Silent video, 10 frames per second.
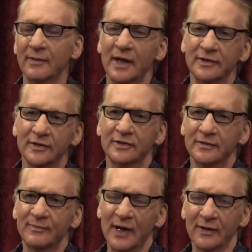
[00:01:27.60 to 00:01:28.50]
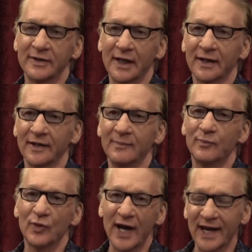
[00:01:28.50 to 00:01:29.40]
I just parenthetically,
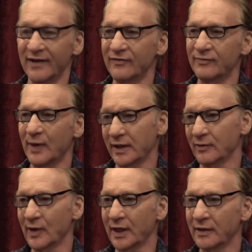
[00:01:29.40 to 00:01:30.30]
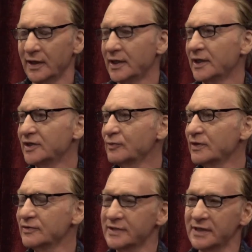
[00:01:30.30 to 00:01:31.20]
brave, by the way, is when
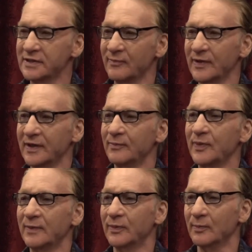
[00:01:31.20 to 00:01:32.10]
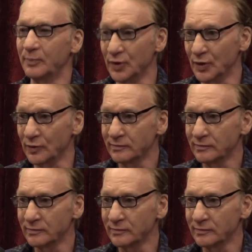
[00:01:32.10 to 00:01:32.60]
you say something and people boo.